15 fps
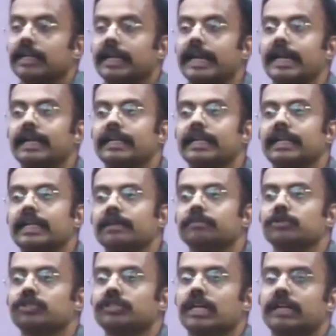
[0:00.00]
Great
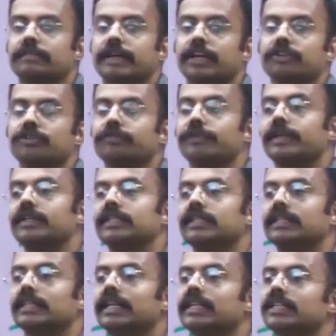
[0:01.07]
Indian Bustard. Where do you find it?
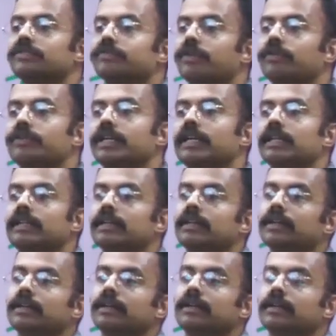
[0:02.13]
It is found in
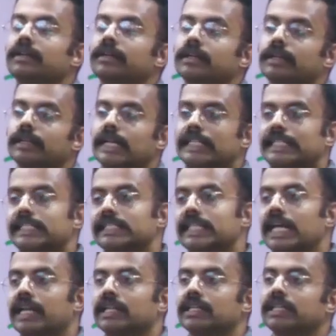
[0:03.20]

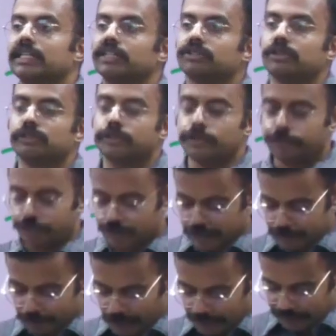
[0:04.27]
Rajasthan. It is also found
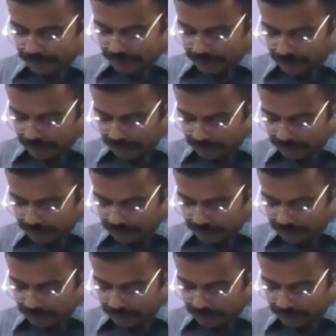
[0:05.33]
in Pakistan.